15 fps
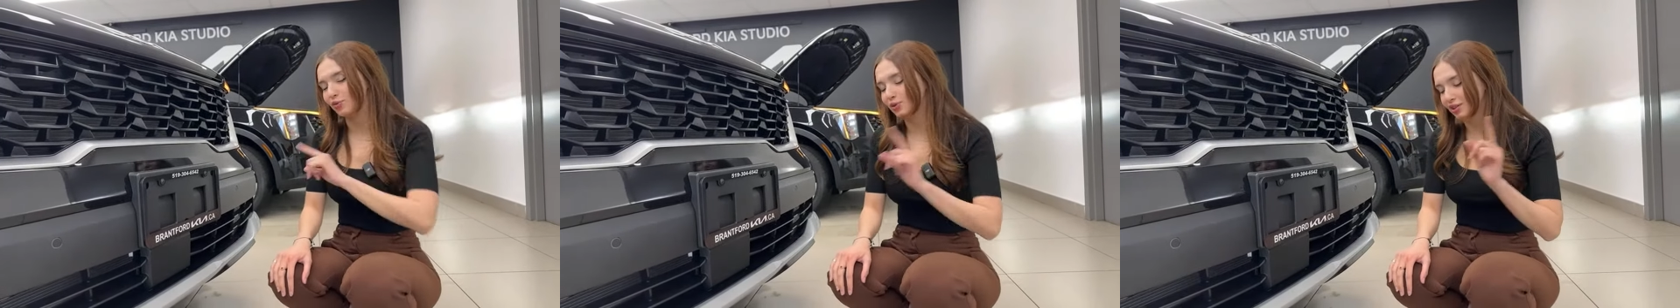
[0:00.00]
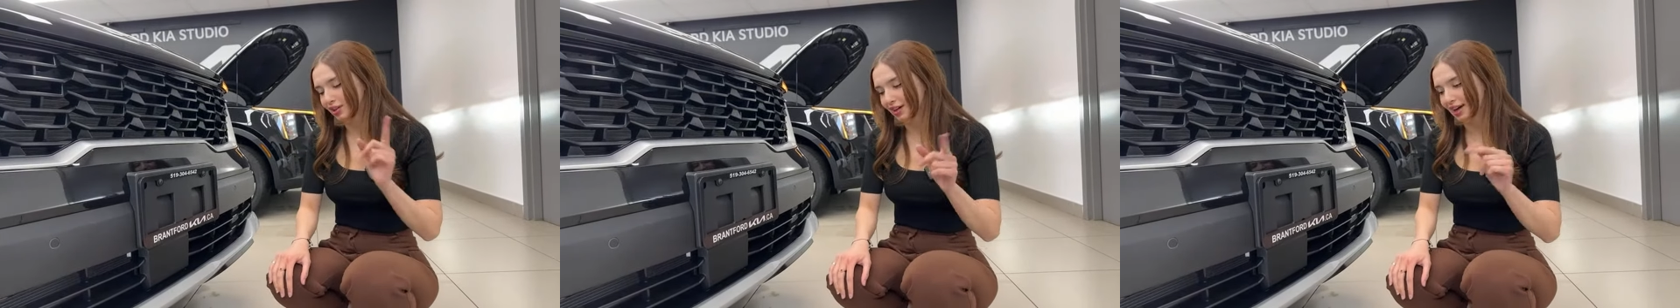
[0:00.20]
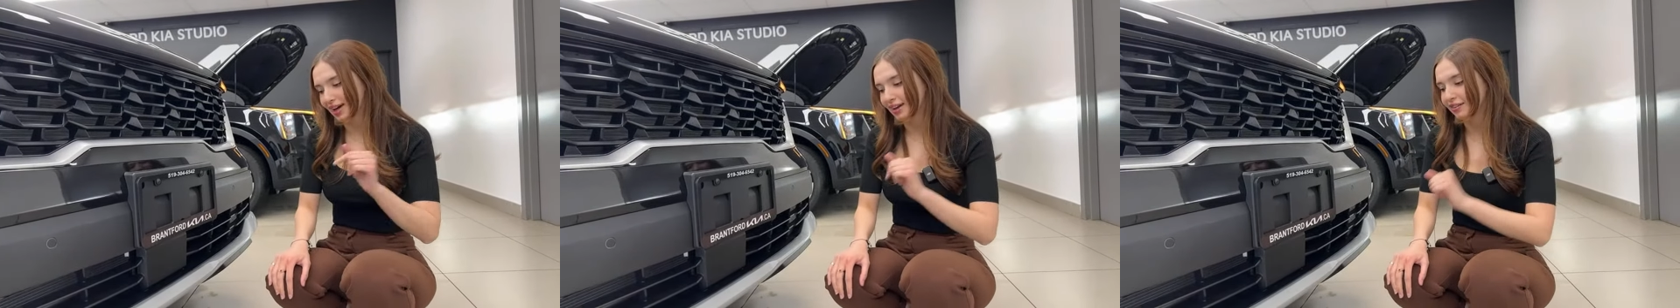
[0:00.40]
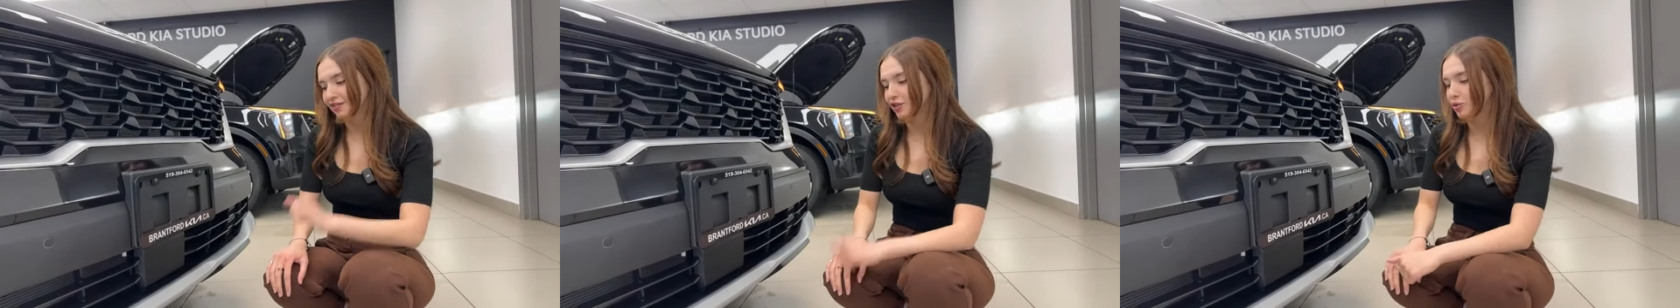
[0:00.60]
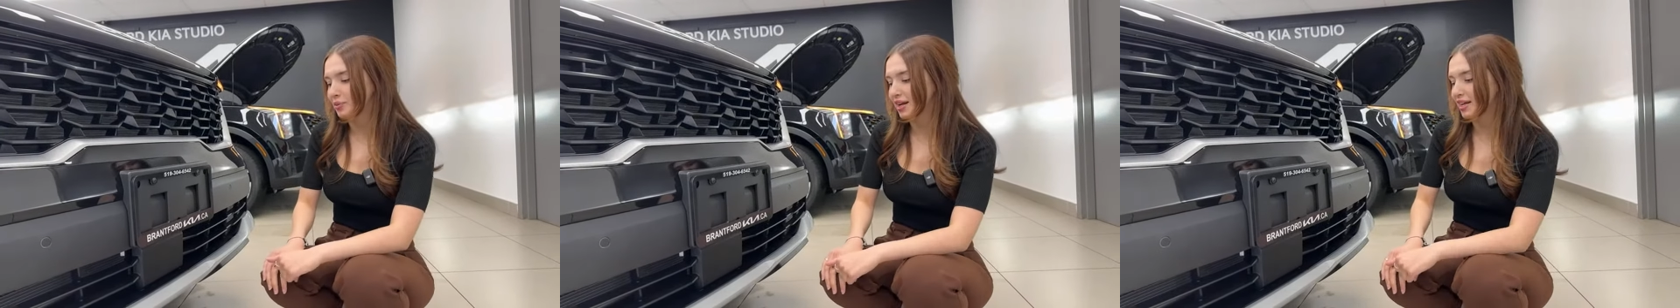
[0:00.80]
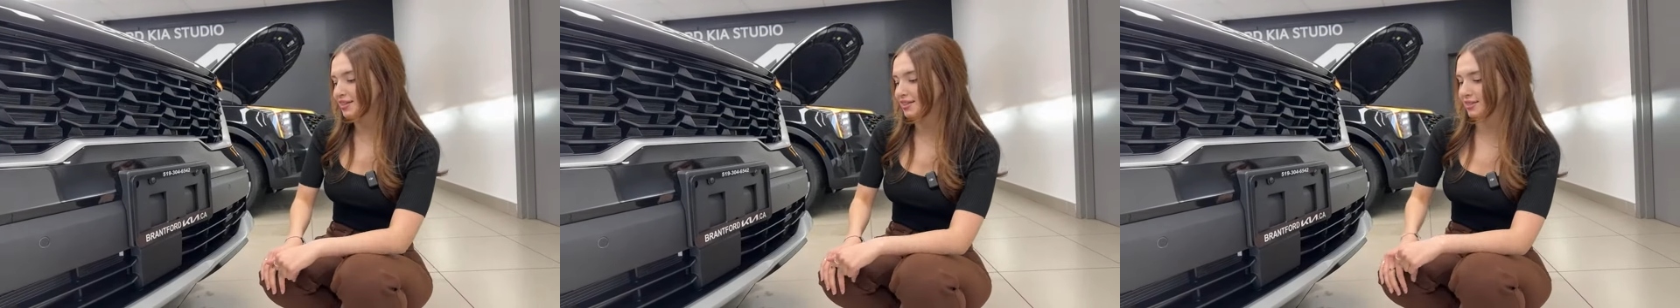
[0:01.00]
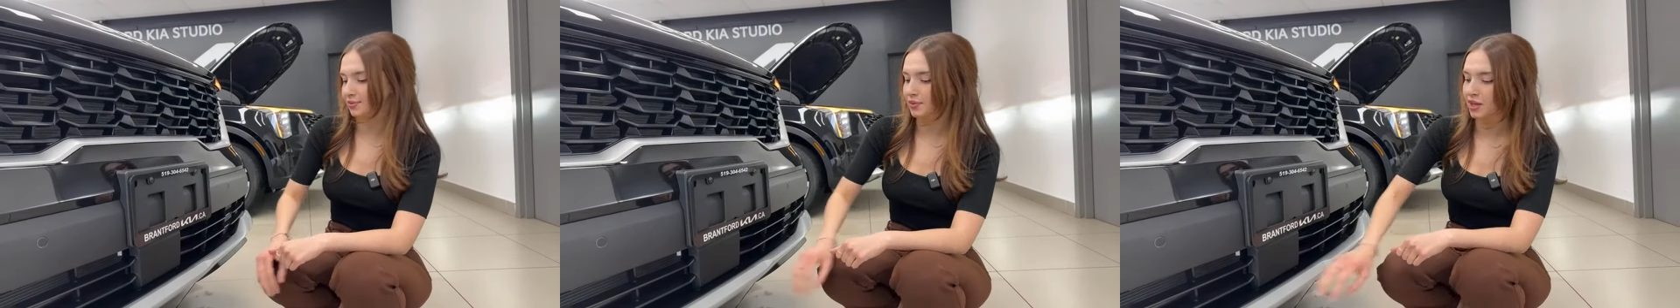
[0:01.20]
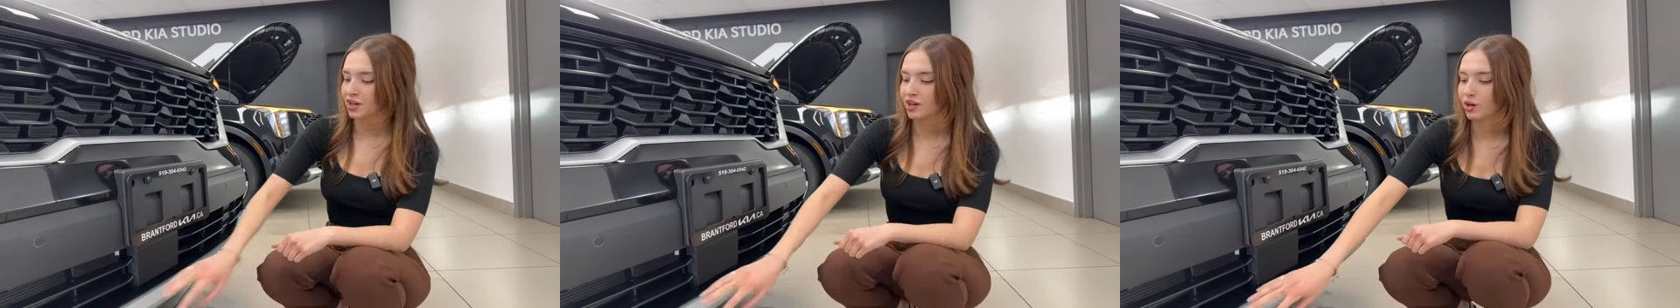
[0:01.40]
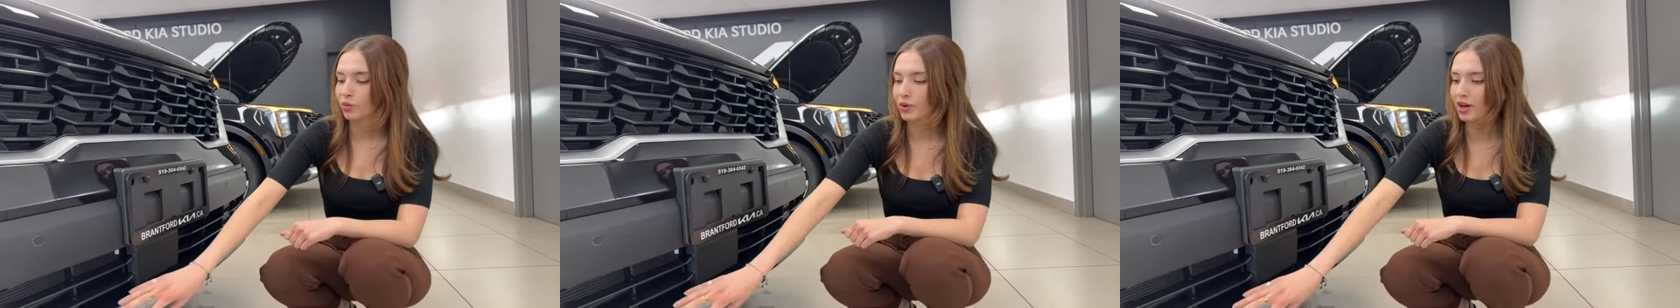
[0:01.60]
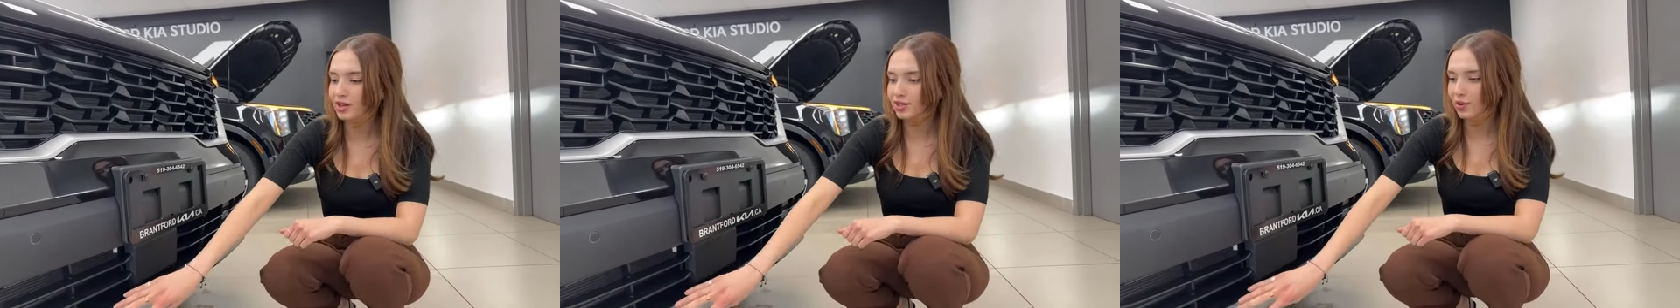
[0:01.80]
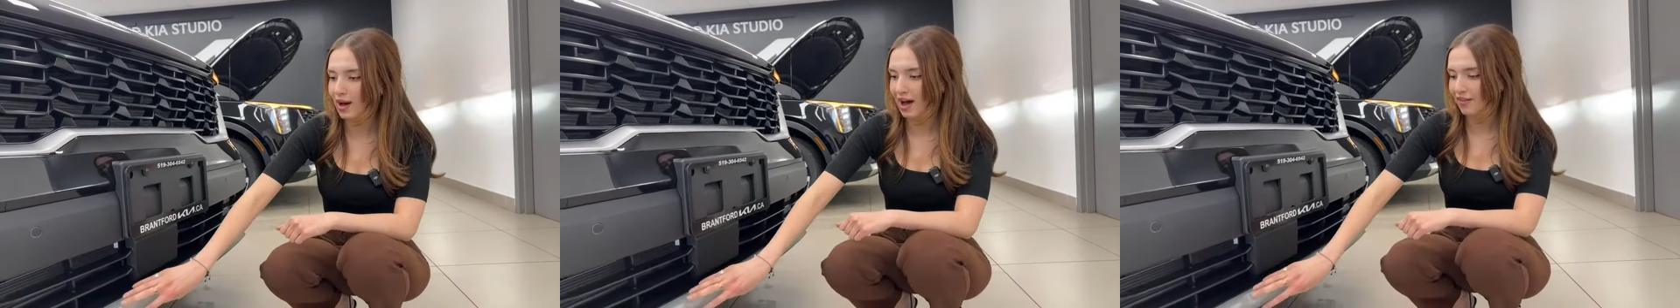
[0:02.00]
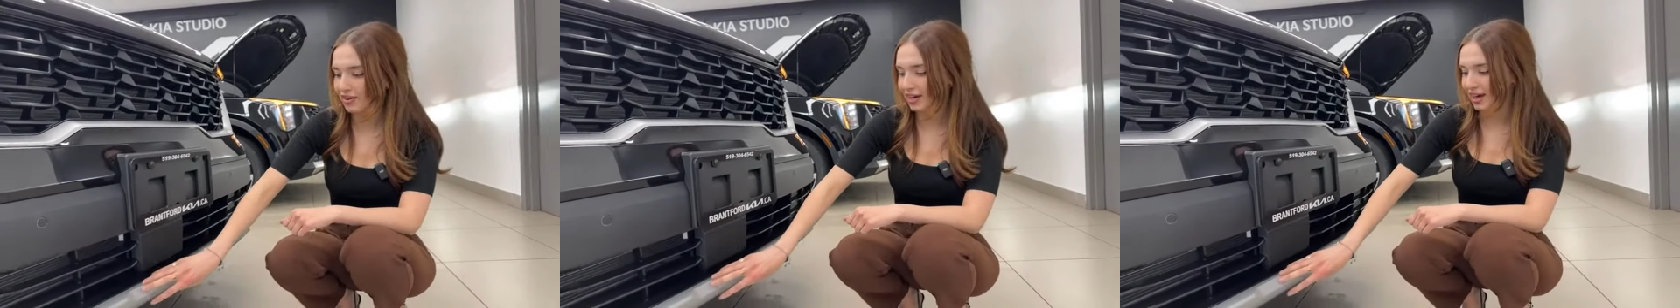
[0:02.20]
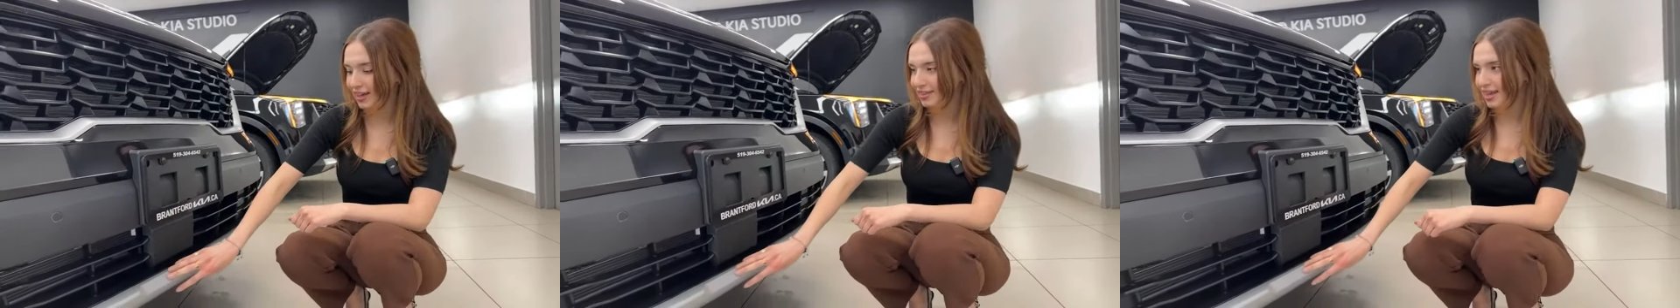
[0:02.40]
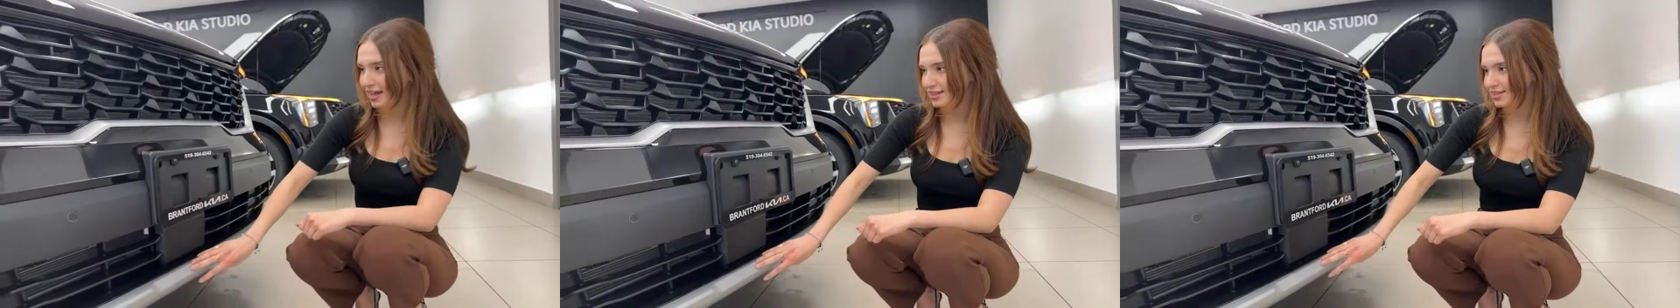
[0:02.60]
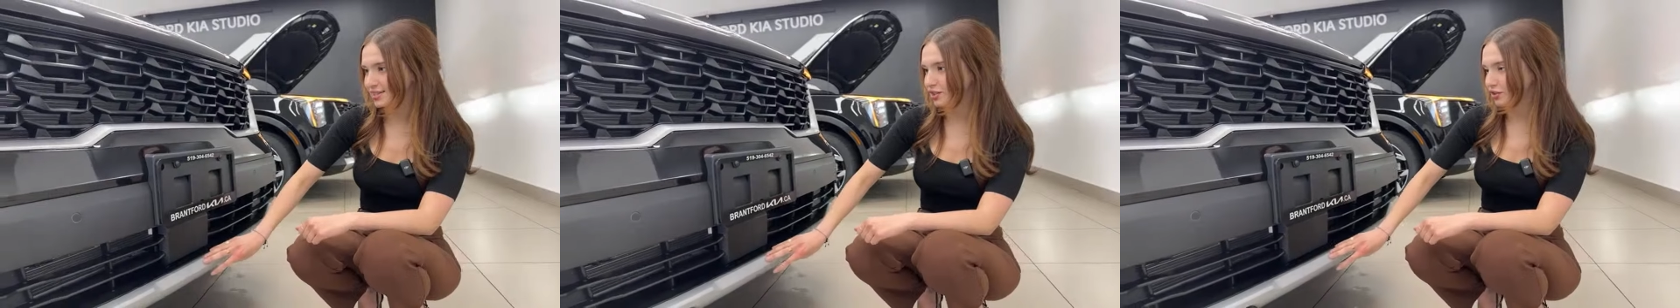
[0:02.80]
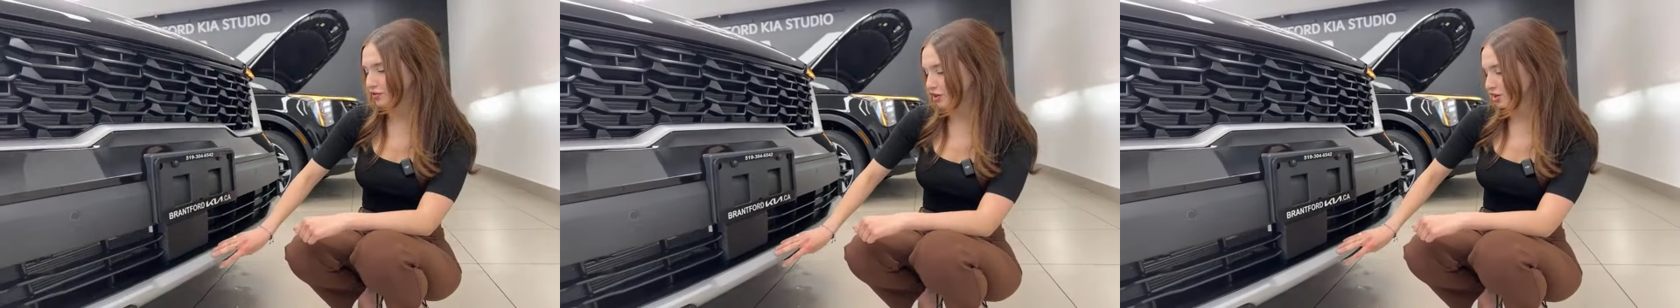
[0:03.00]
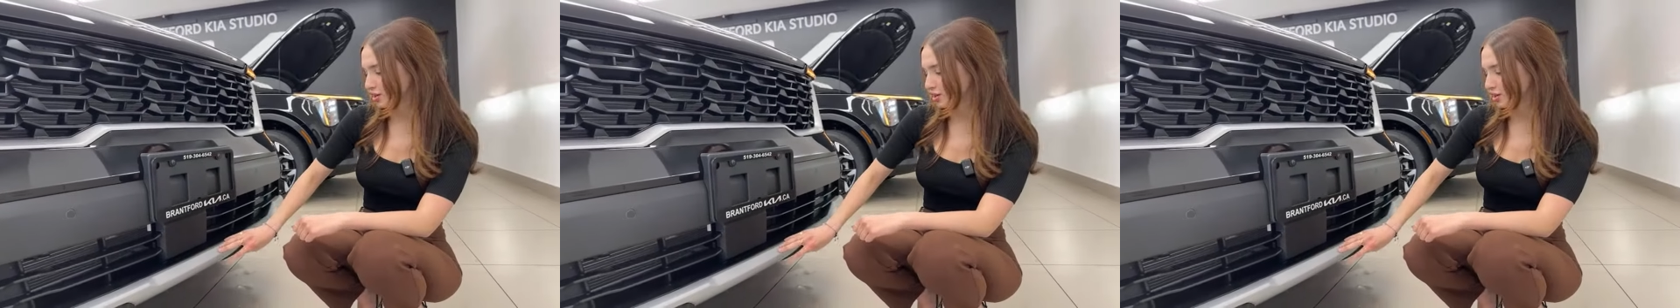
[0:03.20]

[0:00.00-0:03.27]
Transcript: we'll look at in a few minutes. We also have, again, that silver